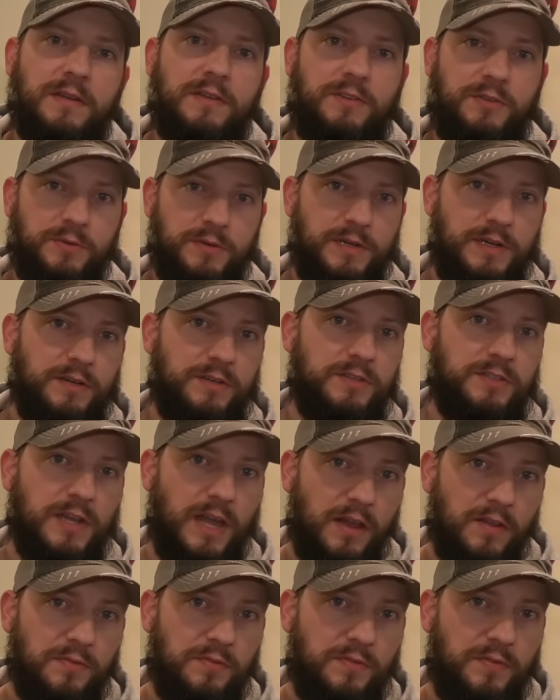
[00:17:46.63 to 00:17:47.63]
do it
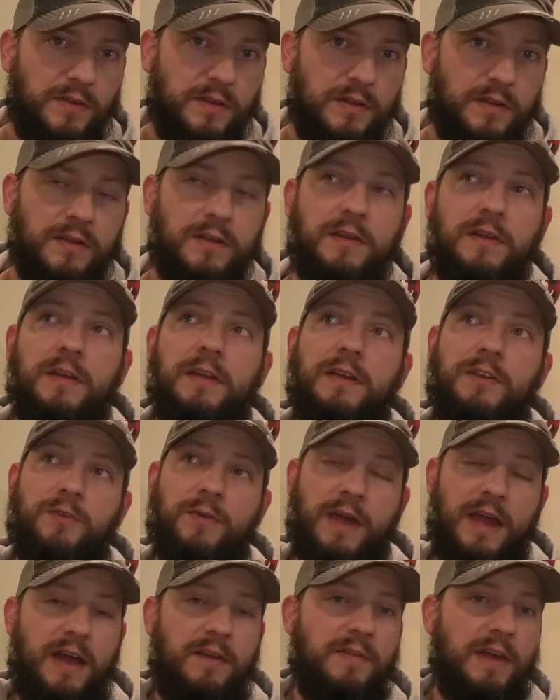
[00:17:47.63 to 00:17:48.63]
yourself. You
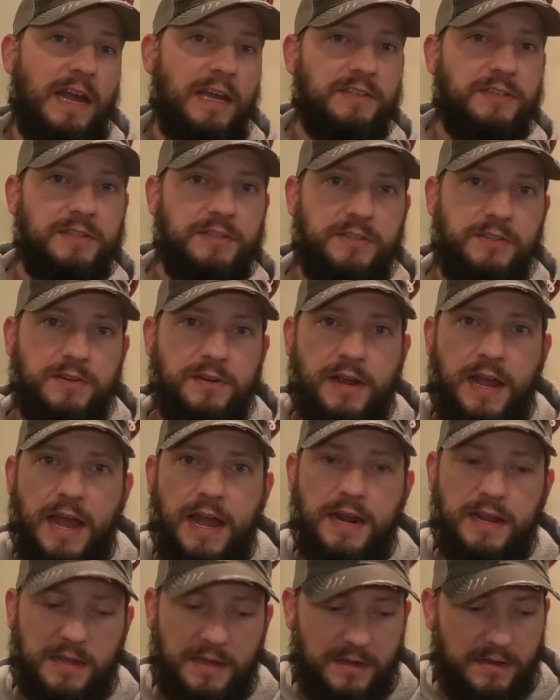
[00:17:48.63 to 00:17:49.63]
have access to your
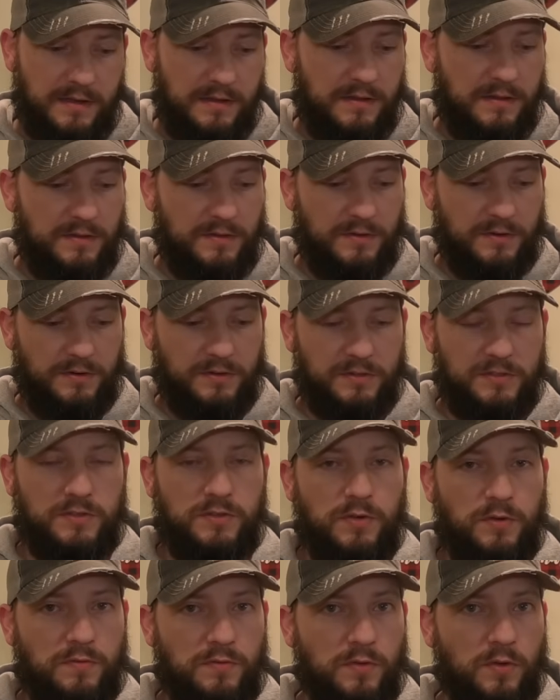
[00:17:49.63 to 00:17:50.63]
attic. There's
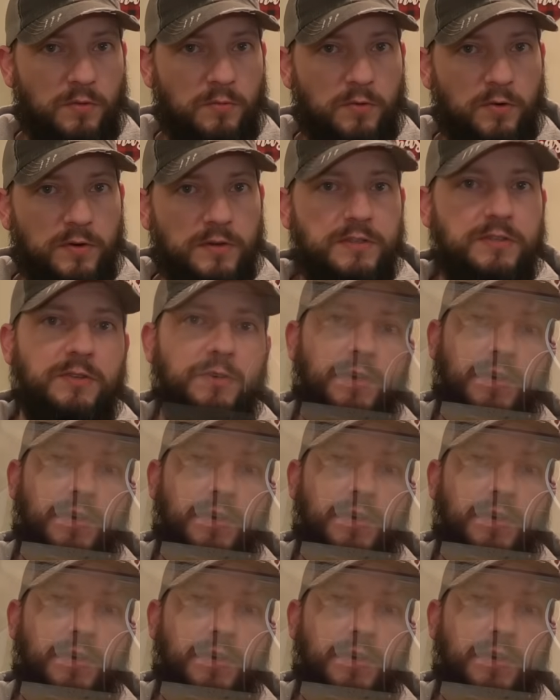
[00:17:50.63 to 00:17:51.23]
no floorboards, or